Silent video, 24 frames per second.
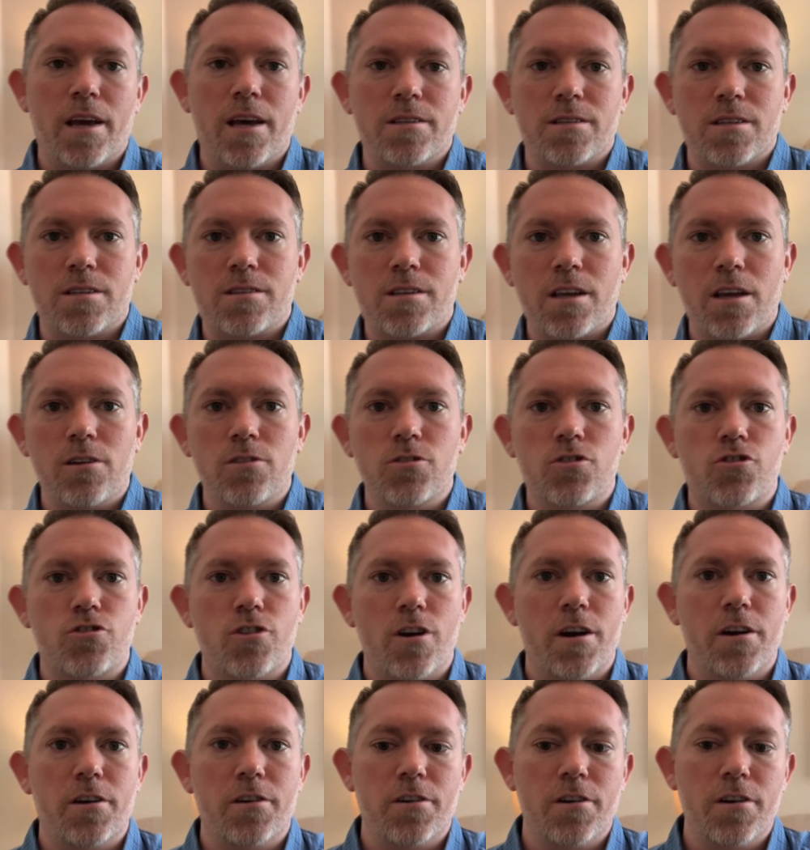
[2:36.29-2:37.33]
As a sales
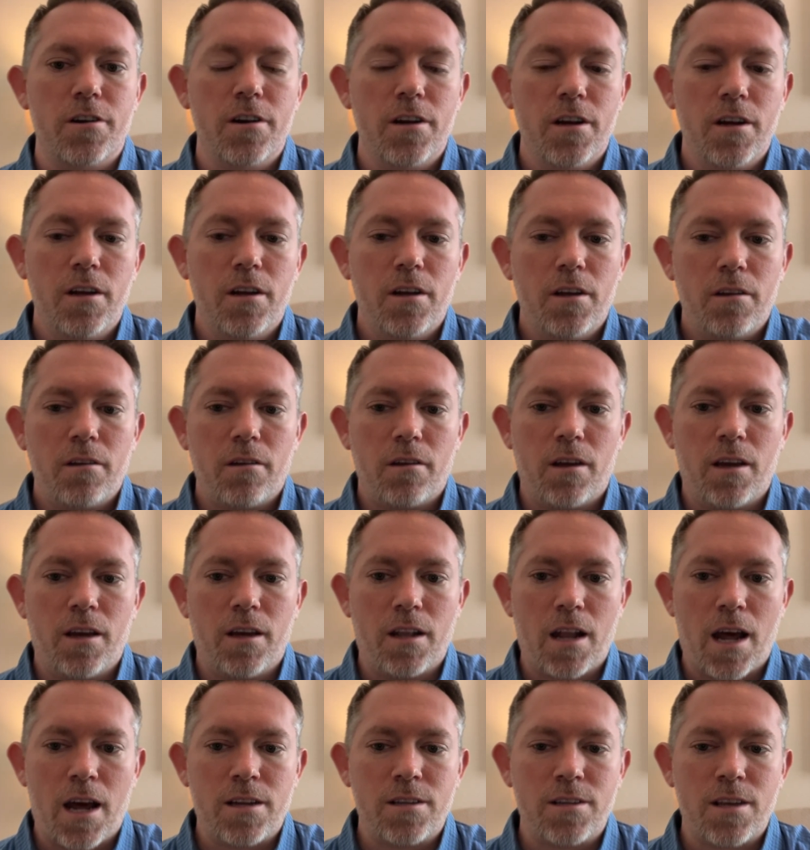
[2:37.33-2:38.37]
trainer
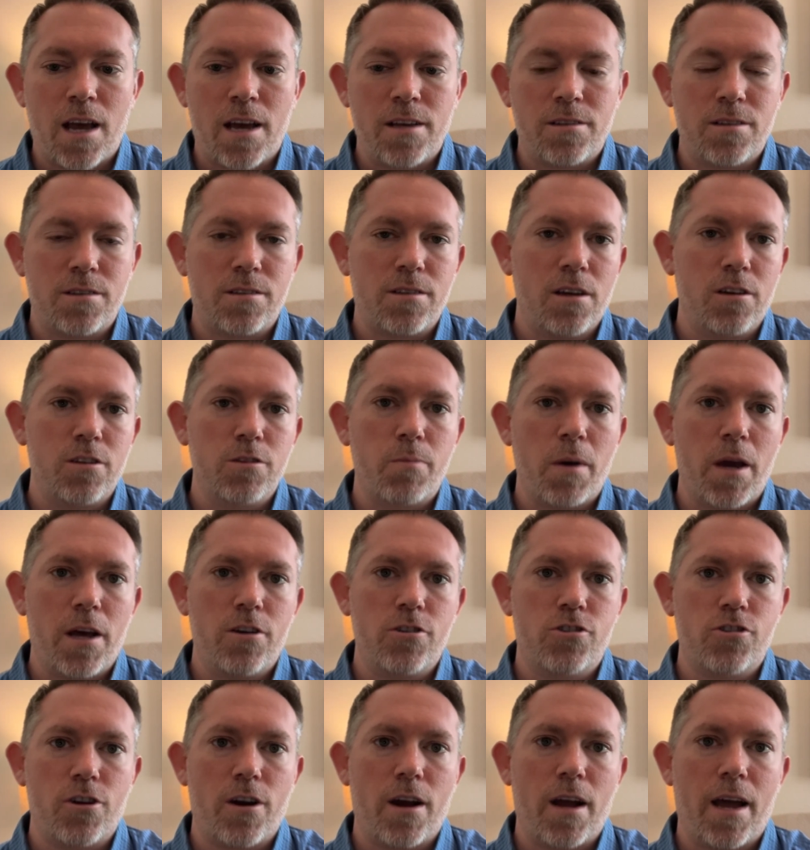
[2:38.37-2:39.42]
and as a sales
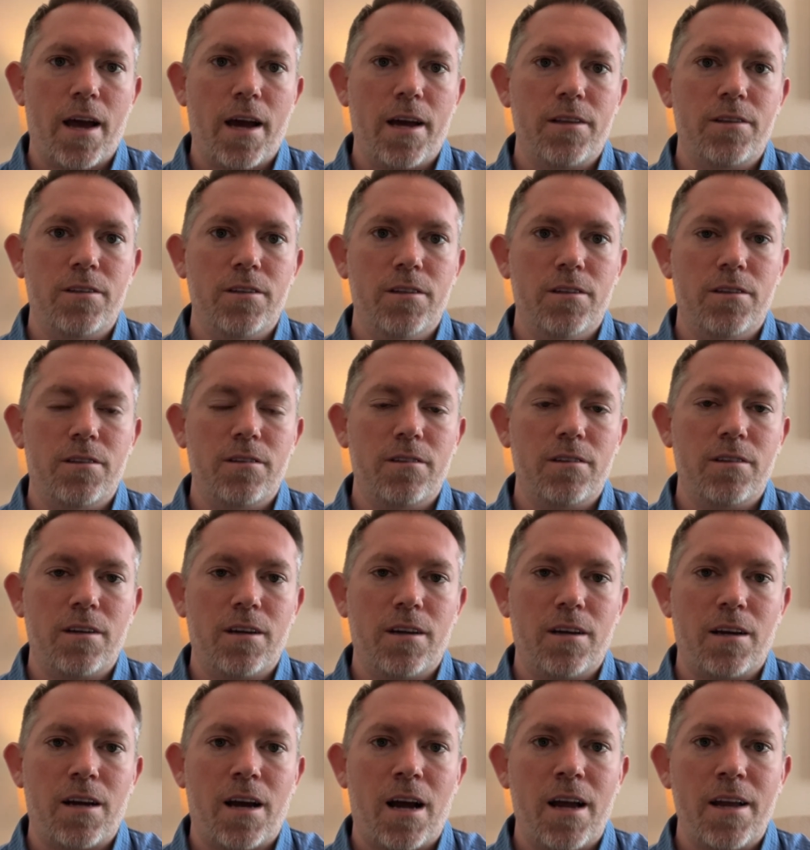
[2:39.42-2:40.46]
manager, I had
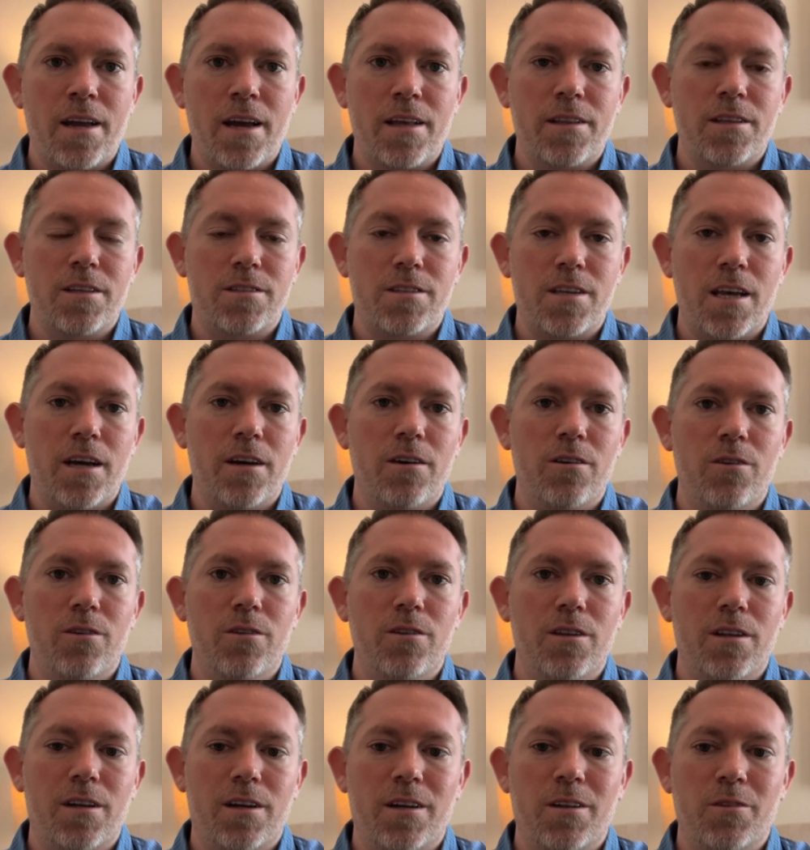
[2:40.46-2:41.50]
to
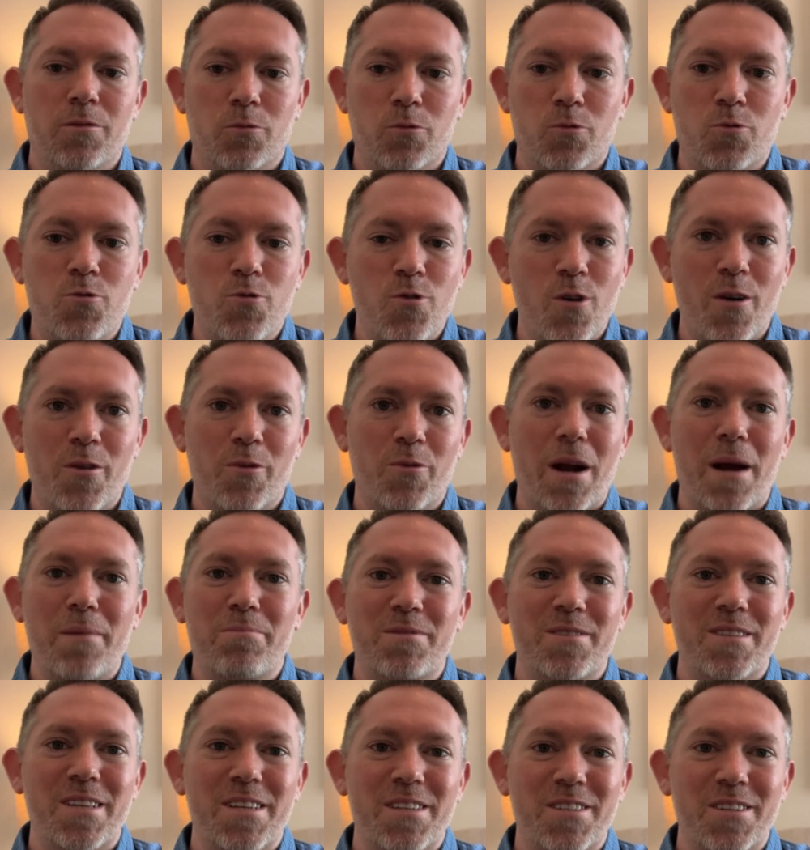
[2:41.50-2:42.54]
tell
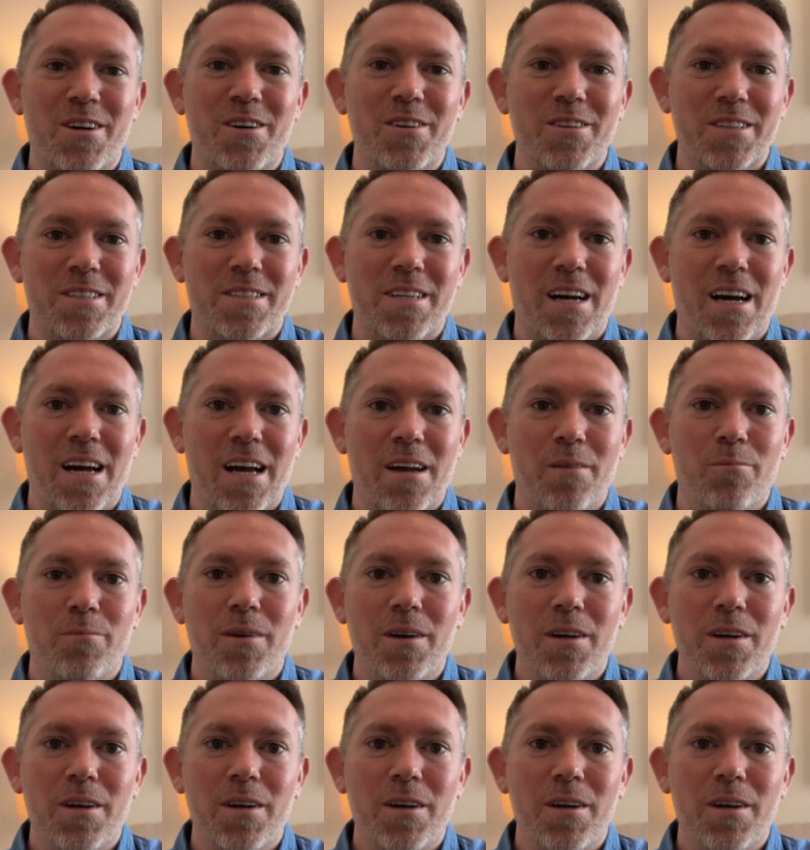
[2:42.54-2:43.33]
reps this all the time.